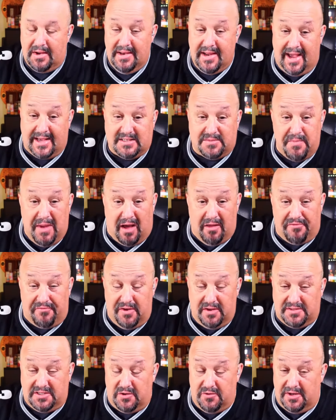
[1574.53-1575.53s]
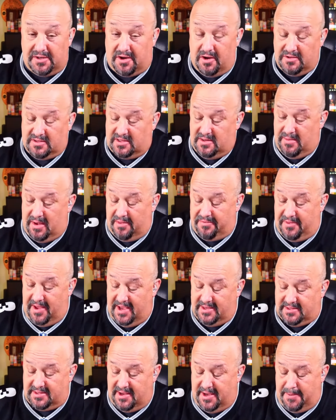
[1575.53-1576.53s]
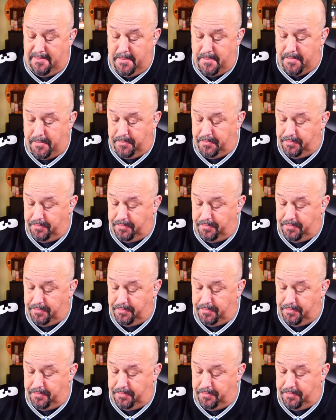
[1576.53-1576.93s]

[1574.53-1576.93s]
Nice mouthfeel to it, coats the mouth nicely.